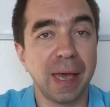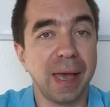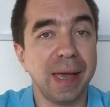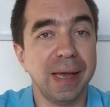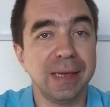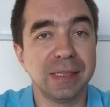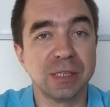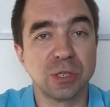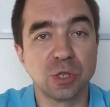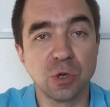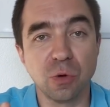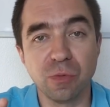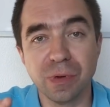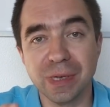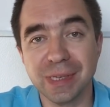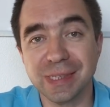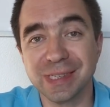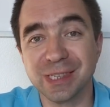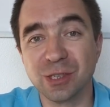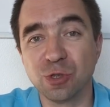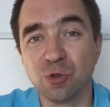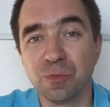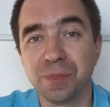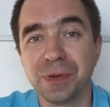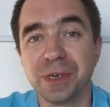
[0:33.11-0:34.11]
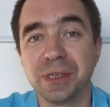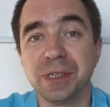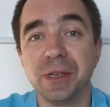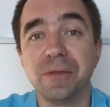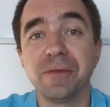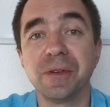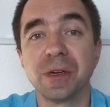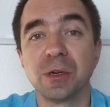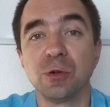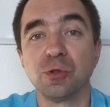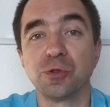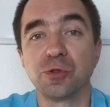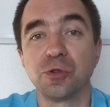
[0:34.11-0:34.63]
And so it's super
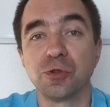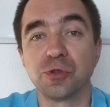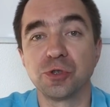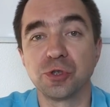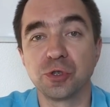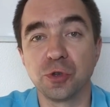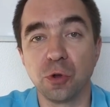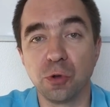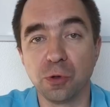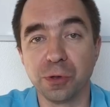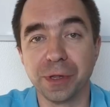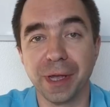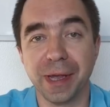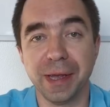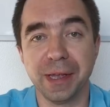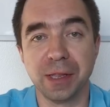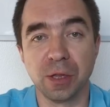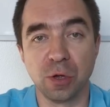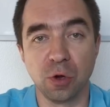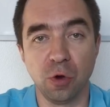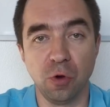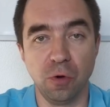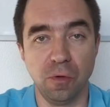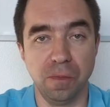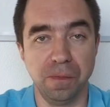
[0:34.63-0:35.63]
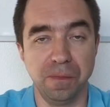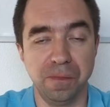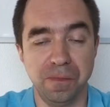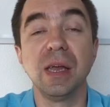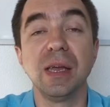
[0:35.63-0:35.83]
difficult to solder at home.